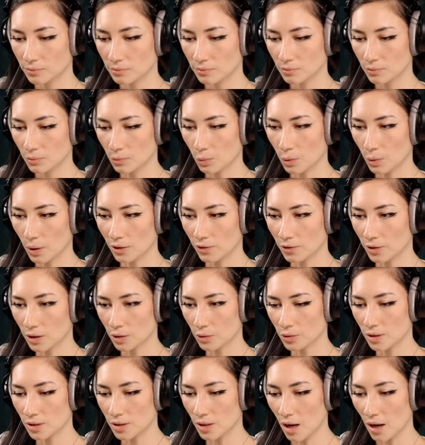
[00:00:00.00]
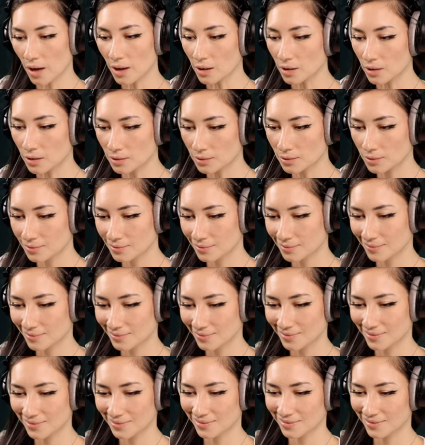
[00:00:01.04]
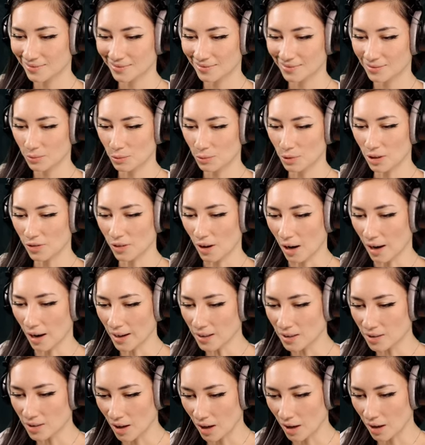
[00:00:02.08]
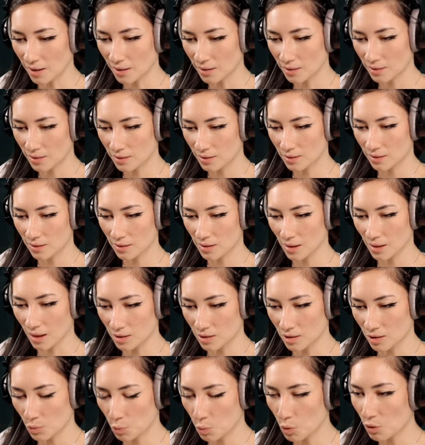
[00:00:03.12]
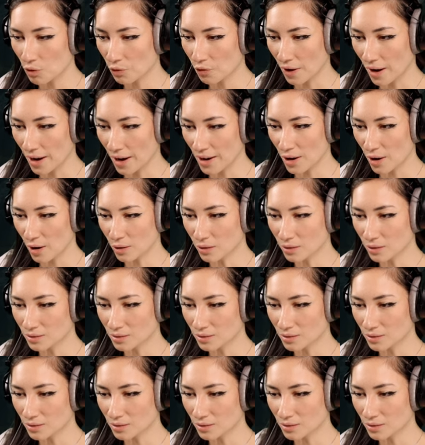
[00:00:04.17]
Whatever you desire. Whatever I desire, that's the wolf I know.